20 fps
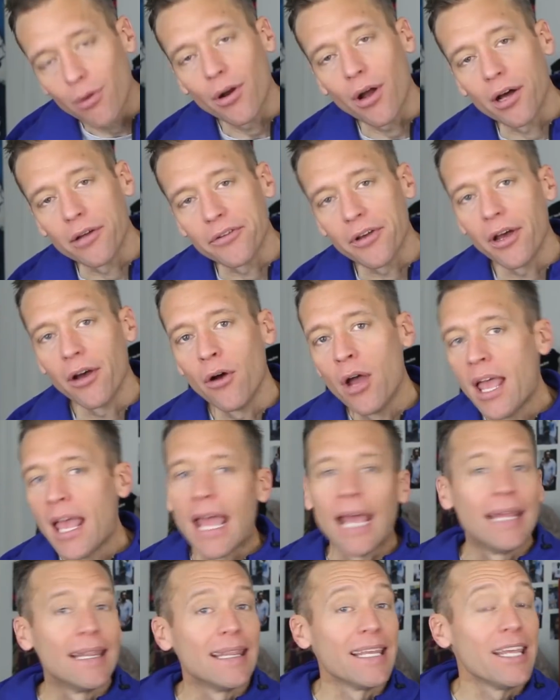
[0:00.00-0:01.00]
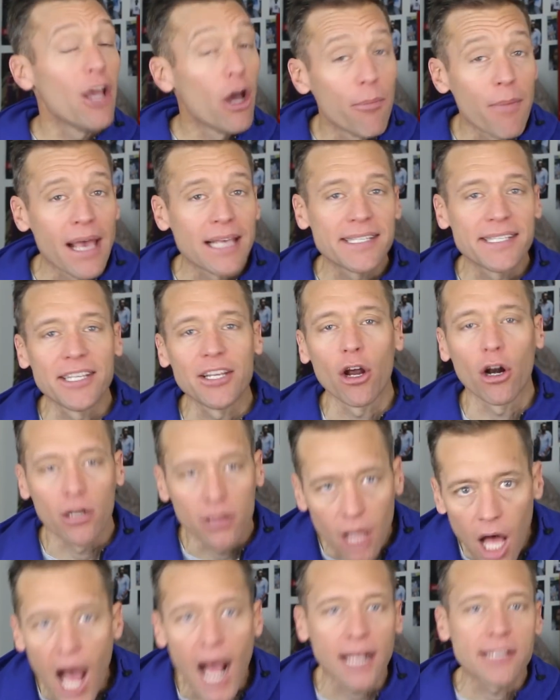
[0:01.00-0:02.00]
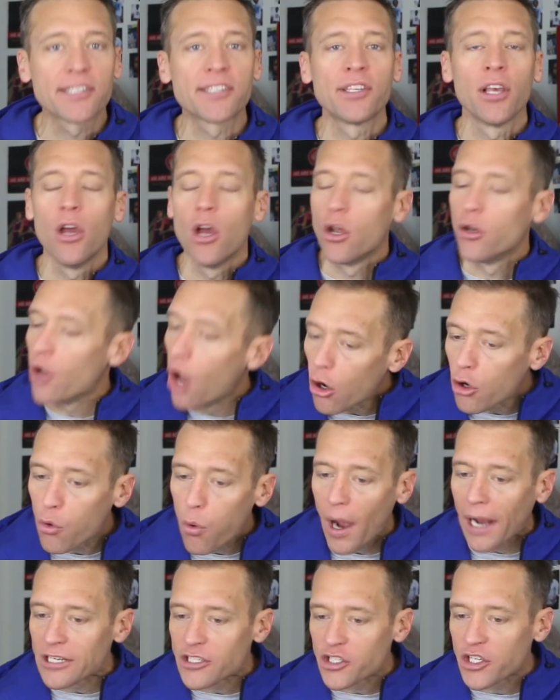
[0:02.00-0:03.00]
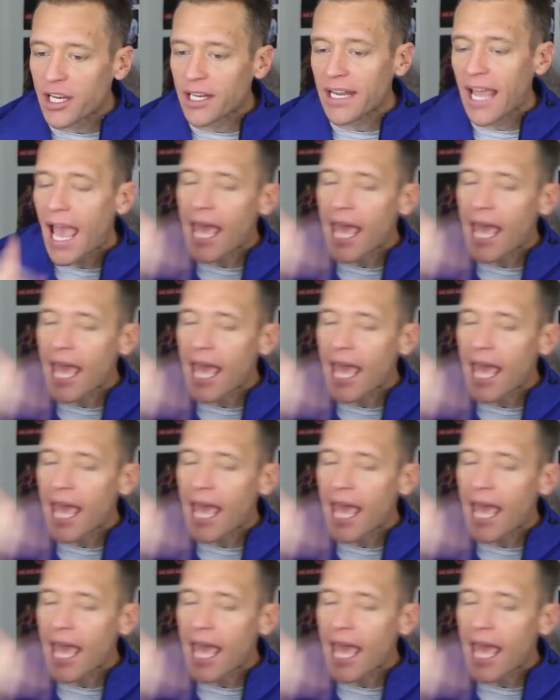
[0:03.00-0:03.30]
Ronaldo and Leo Messi are locks. No question,